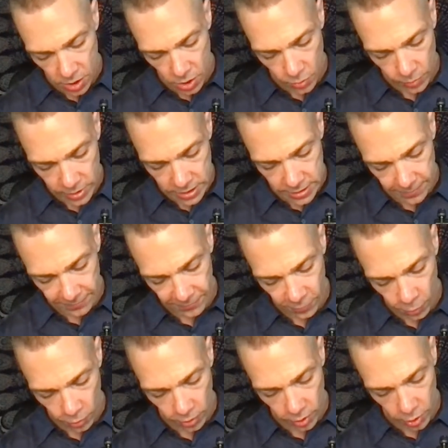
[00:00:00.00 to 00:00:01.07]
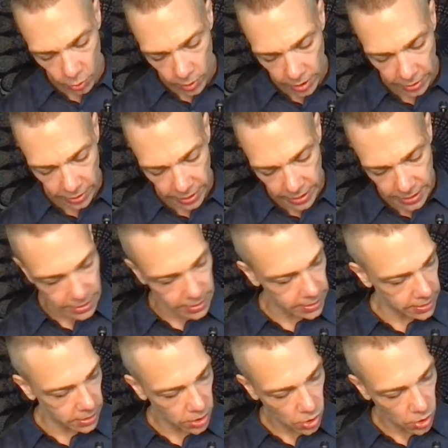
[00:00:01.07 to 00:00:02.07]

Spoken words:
wisdom for Aquarius,